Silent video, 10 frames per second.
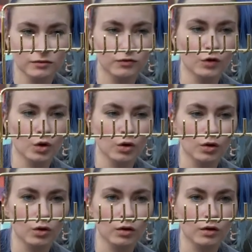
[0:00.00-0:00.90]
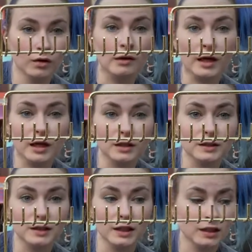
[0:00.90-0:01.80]
for
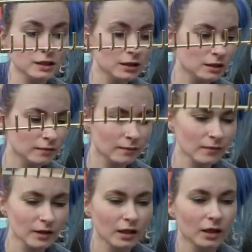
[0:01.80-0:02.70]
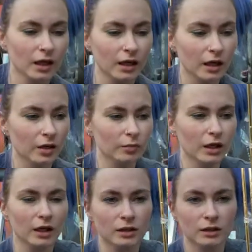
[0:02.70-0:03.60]
necklaces.
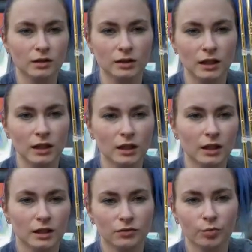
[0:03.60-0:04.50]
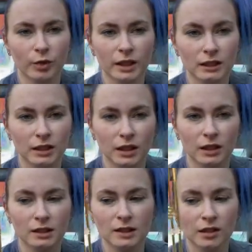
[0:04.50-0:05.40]
And it's got dangly things for
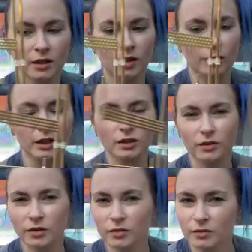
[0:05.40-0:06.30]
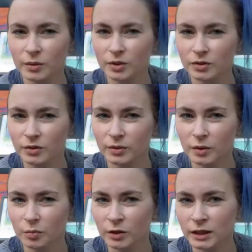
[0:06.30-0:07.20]
bracelets, but I don't know if I'm going to do
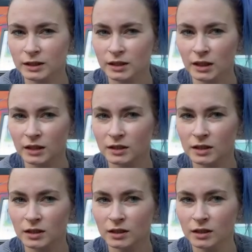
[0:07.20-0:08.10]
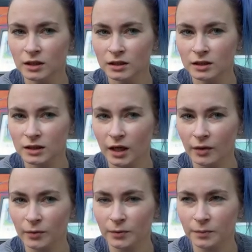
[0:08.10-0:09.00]
any bracelets,
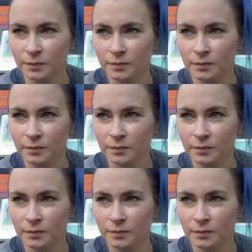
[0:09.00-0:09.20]
so